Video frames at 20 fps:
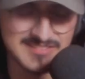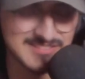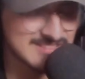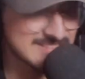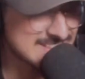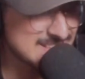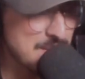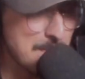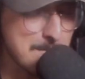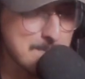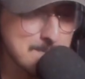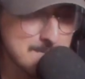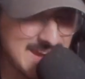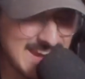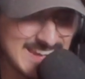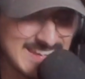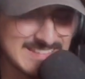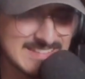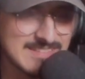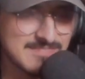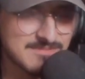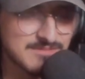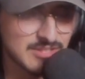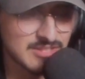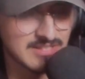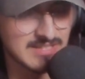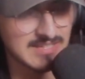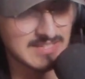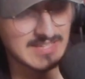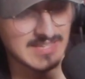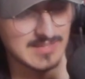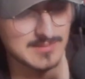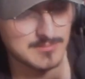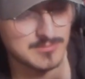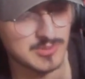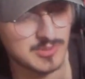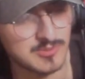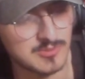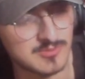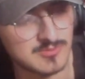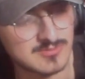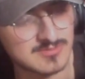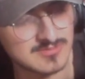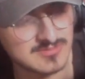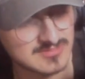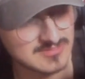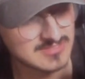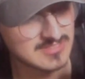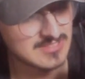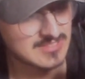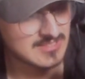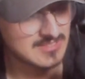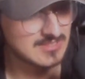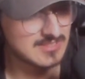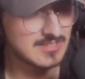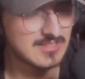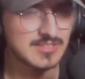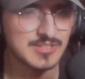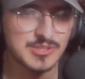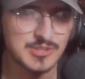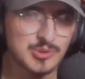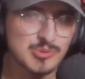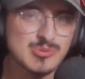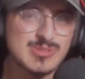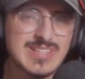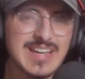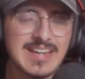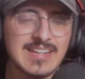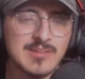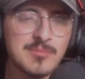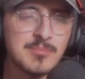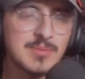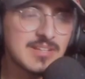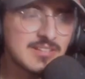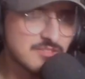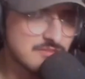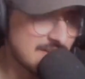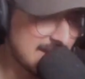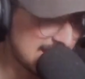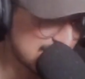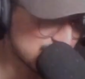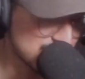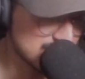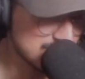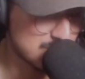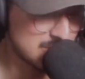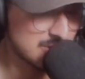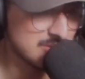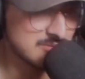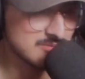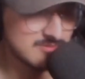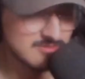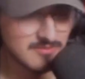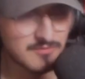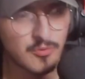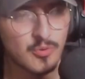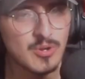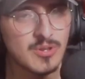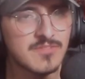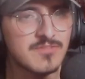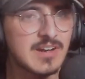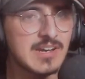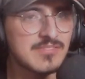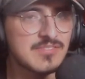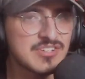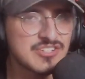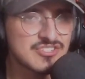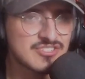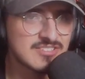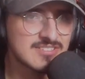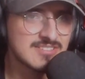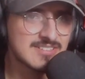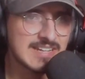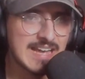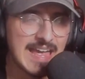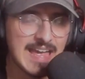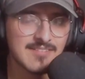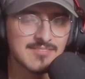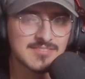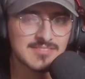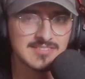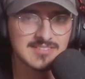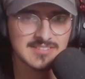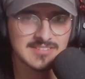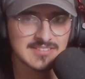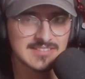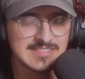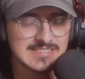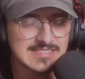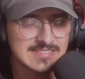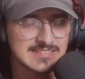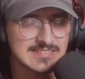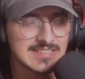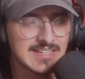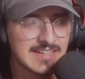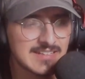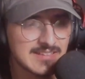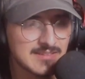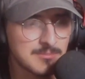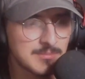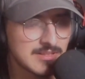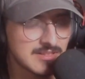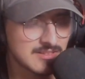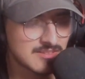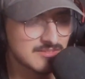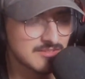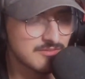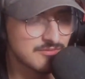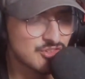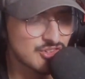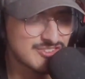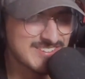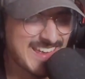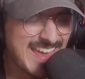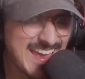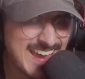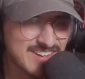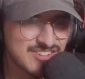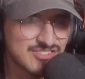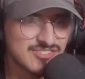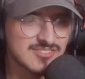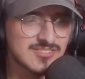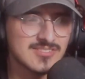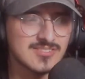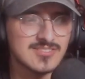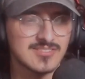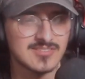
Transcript: is just an amazing fucking game, bro. You know, 90 minutes of action, bro. 45 each half. 90 minutes of just action.